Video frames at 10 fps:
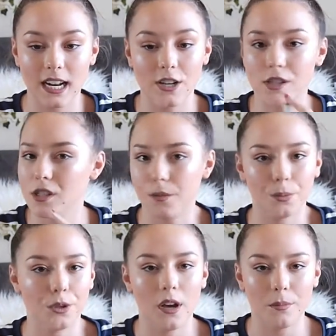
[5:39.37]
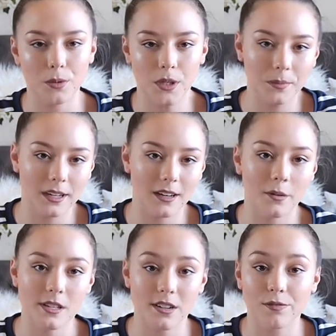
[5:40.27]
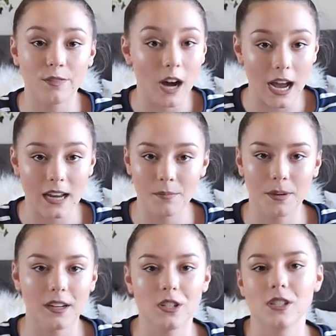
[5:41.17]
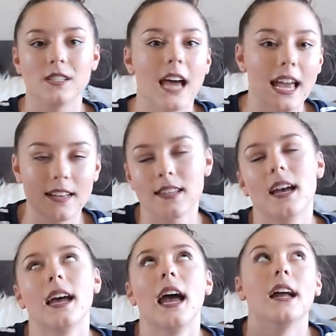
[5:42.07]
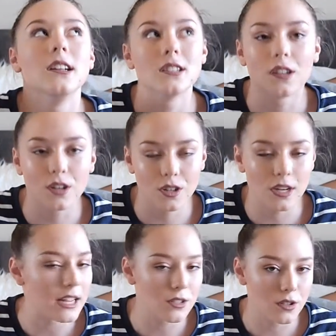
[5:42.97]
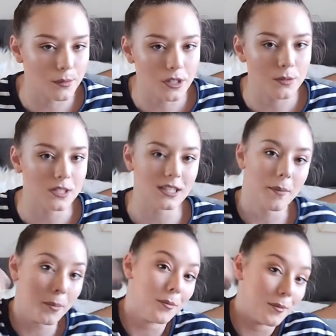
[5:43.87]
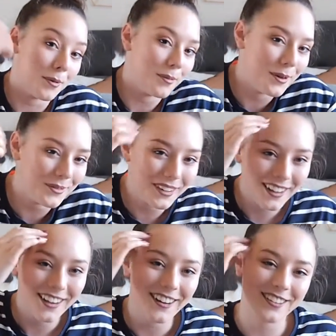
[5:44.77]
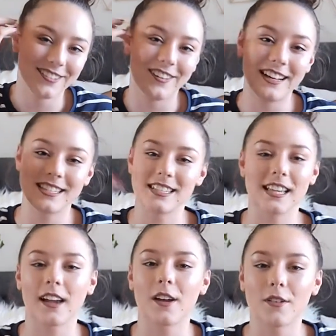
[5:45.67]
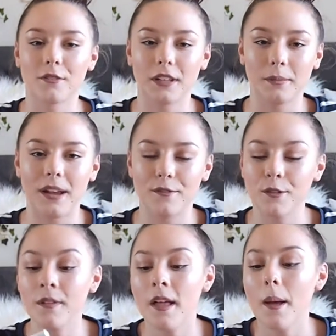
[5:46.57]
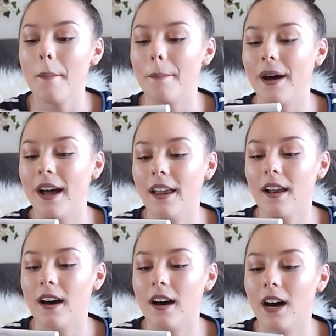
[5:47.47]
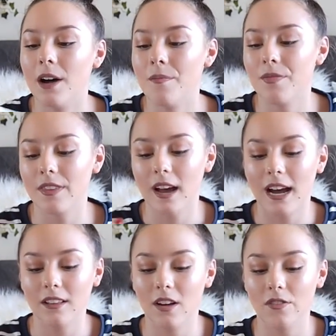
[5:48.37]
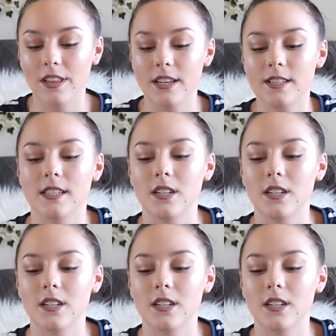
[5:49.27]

I used to use a beauty blender. It was fine, but it just takes ages and it hurts your hands so much because it's like boom, boom, boom, boom on your face. It's like really painful. But I love this.